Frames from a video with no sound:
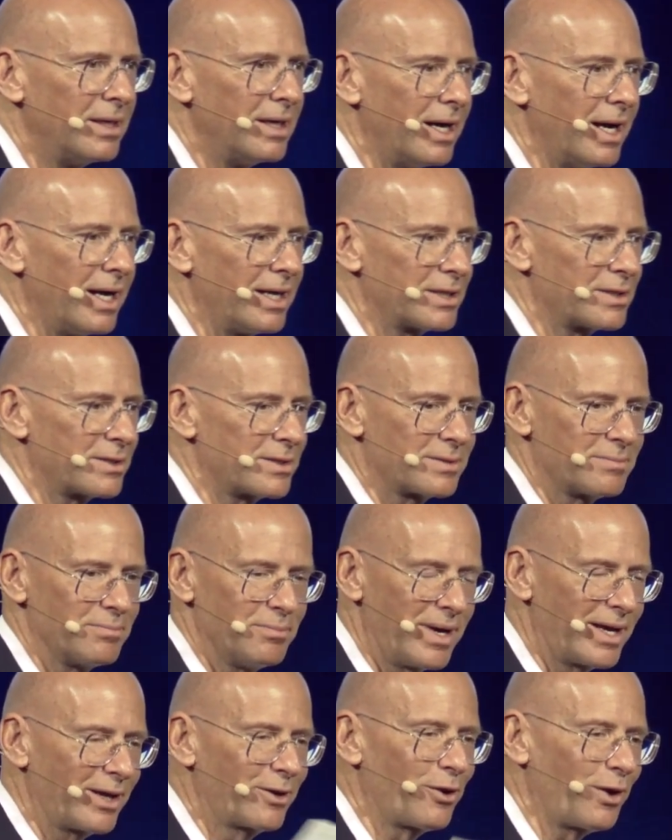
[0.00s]
As
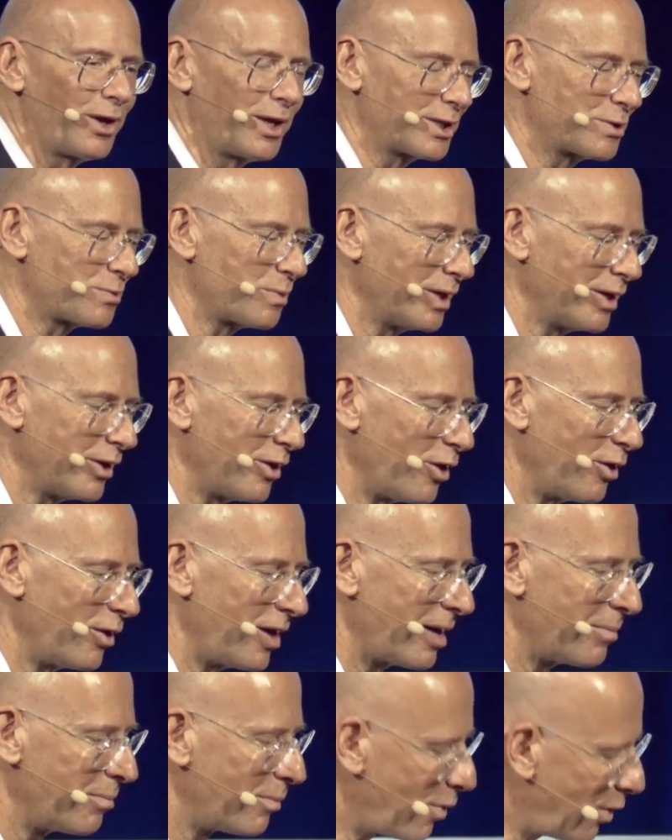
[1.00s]
my colleagues will know,
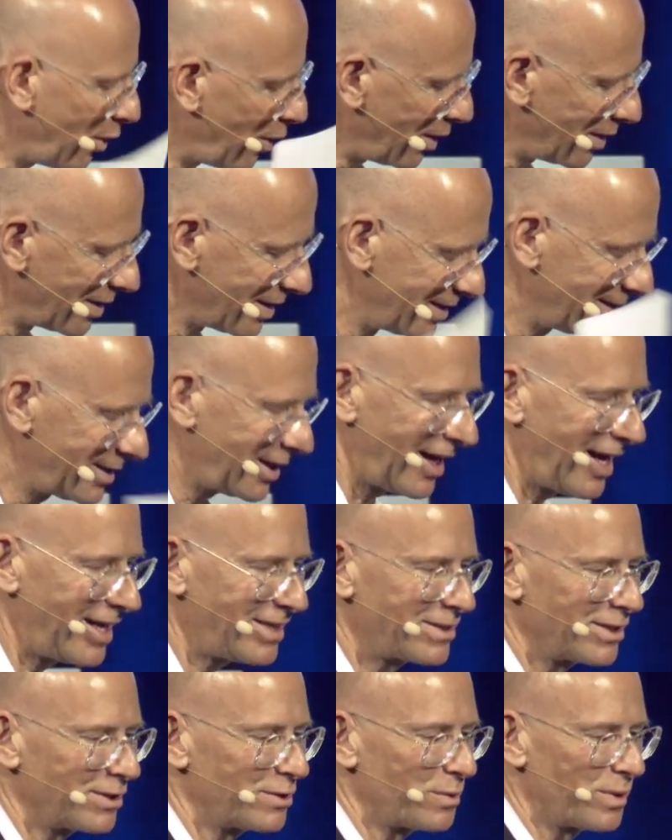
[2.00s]
I'm more
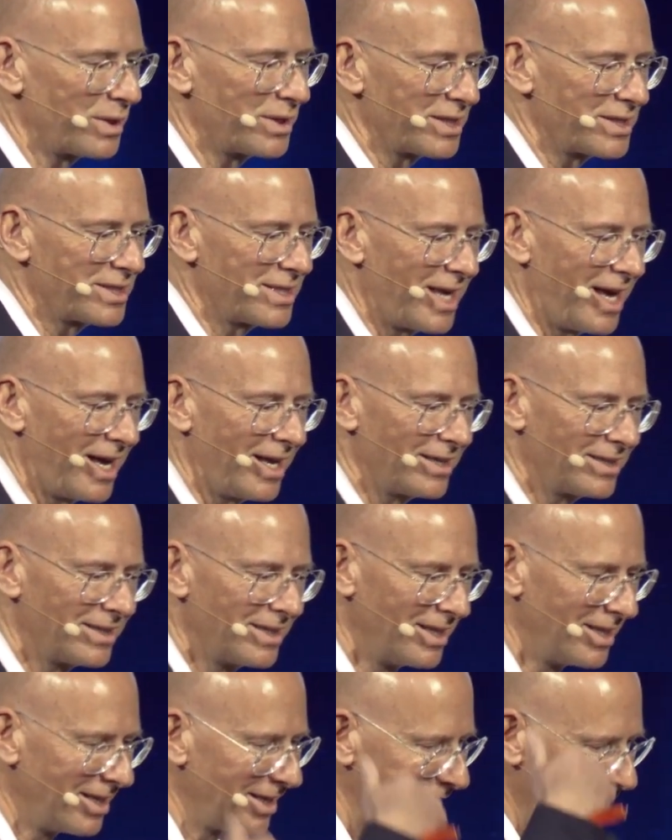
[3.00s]
interested to understand,
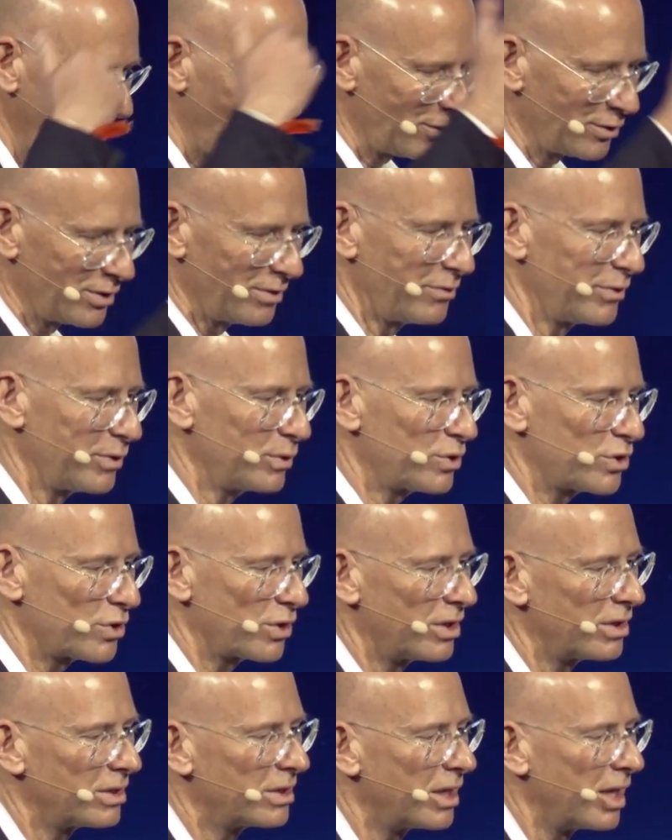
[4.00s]
the
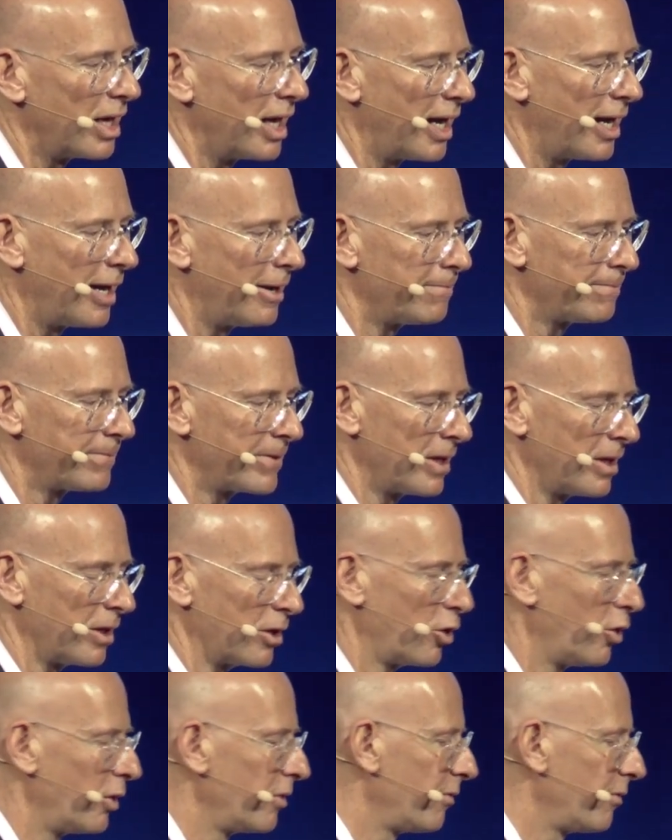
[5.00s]
future going